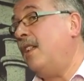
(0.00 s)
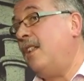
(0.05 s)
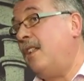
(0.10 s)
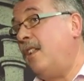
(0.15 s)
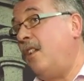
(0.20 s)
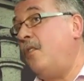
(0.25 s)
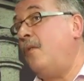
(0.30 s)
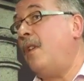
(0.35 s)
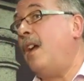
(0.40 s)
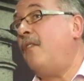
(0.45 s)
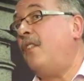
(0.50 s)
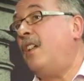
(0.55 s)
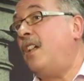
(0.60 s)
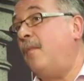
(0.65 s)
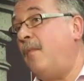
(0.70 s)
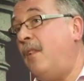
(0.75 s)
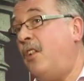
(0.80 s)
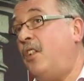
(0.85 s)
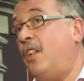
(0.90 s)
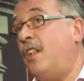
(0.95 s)
So you have a
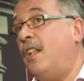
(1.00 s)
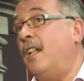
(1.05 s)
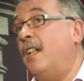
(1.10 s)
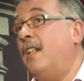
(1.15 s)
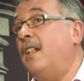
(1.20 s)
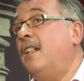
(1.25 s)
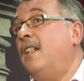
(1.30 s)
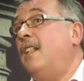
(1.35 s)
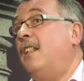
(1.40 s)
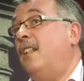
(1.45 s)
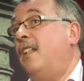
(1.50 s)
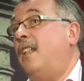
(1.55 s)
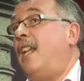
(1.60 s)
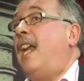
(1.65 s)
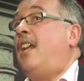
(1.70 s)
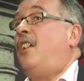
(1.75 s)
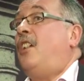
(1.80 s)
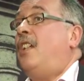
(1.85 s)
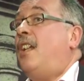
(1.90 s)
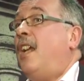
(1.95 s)
commissioner that
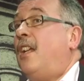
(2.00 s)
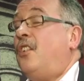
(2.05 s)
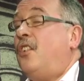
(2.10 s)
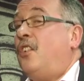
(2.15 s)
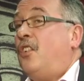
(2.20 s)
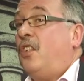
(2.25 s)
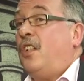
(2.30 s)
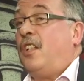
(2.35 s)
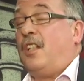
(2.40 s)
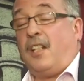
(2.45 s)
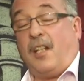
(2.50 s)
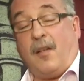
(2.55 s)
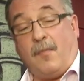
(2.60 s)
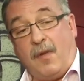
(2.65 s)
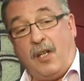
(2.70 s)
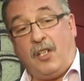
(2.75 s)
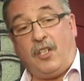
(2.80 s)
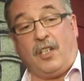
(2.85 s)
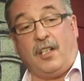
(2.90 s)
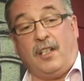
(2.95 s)
actually doesn't just
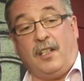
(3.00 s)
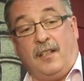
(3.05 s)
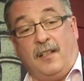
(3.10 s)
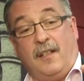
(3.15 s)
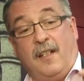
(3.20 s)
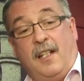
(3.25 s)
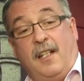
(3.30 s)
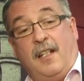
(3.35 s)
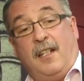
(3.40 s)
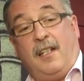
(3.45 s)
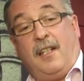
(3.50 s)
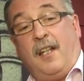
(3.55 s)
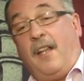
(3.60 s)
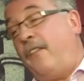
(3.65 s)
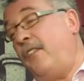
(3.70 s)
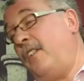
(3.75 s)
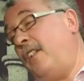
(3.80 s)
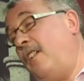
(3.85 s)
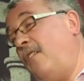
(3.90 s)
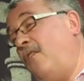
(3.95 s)
commission
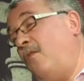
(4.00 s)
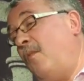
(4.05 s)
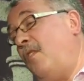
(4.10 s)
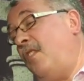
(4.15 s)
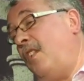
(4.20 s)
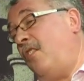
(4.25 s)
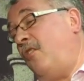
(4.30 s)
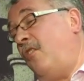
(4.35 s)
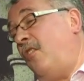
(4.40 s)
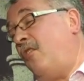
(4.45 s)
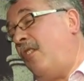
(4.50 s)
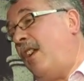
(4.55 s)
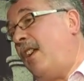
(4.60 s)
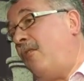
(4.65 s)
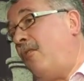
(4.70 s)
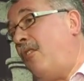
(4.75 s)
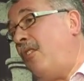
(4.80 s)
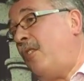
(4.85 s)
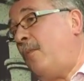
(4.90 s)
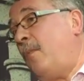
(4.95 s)
services from a district
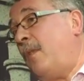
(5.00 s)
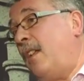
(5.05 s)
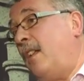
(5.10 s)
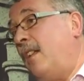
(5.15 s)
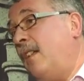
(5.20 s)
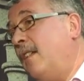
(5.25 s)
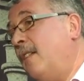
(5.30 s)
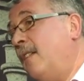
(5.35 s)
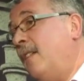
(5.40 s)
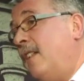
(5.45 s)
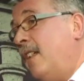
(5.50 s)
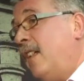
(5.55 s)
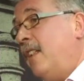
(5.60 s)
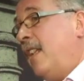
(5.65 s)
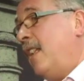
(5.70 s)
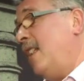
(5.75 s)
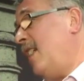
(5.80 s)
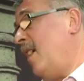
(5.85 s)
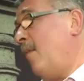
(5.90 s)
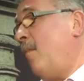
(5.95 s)
general hospital
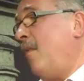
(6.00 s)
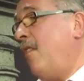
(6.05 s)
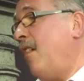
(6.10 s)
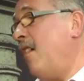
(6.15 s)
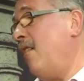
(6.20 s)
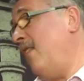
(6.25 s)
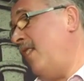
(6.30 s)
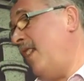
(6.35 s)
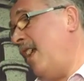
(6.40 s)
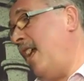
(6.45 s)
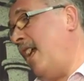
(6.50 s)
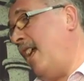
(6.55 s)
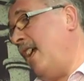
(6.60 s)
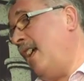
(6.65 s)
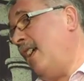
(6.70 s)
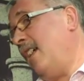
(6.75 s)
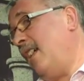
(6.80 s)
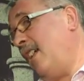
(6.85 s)
and then somewhere over there